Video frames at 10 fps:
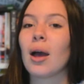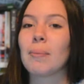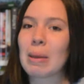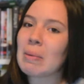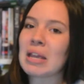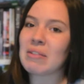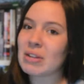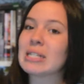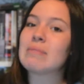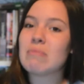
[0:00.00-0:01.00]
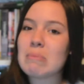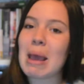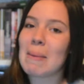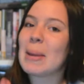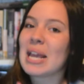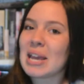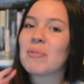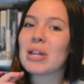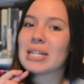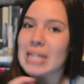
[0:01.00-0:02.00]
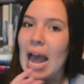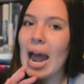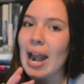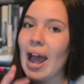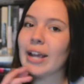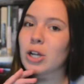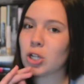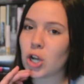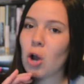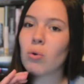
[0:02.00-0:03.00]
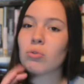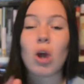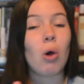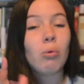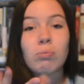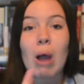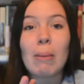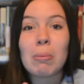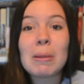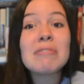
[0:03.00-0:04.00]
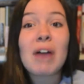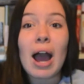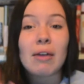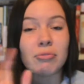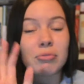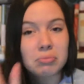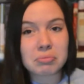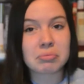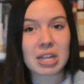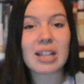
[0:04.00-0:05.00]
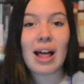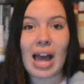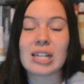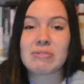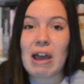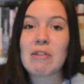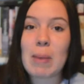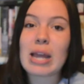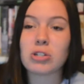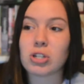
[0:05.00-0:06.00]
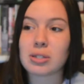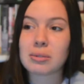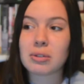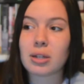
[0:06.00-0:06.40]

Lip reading: Maybe even 10. I could go, no, probably 5. In the last 5 pages.